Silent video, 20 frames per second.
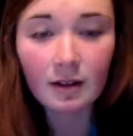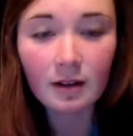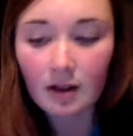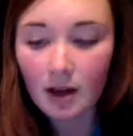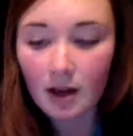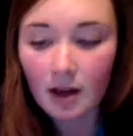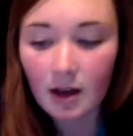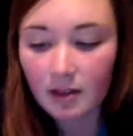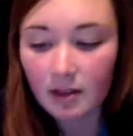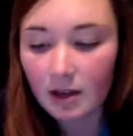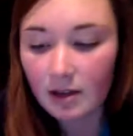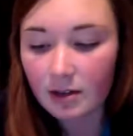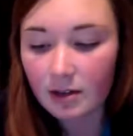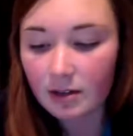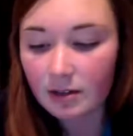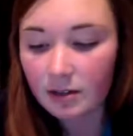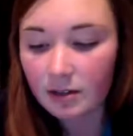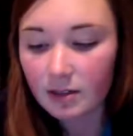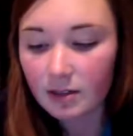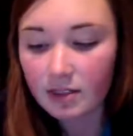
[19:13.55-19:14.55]
and then
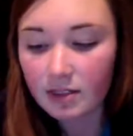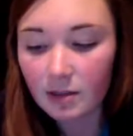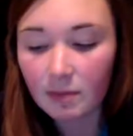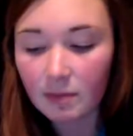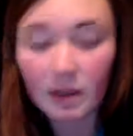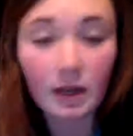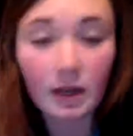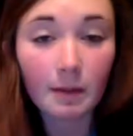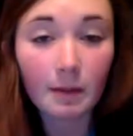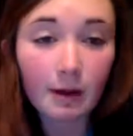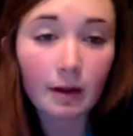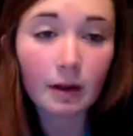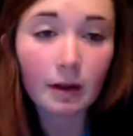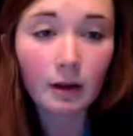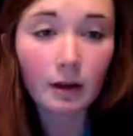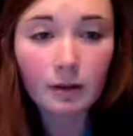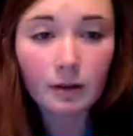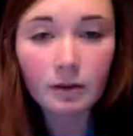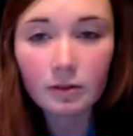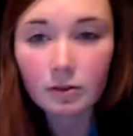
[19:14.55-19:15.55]
did something about it.
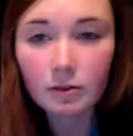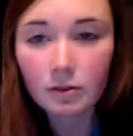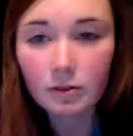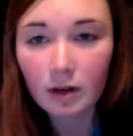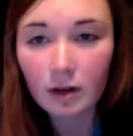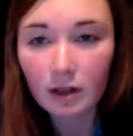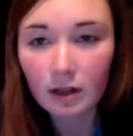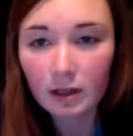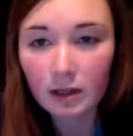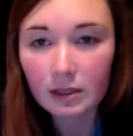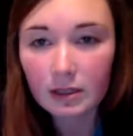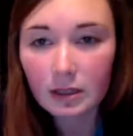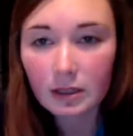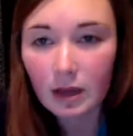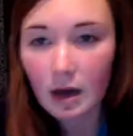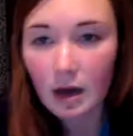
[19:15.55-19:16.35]
So I liked that.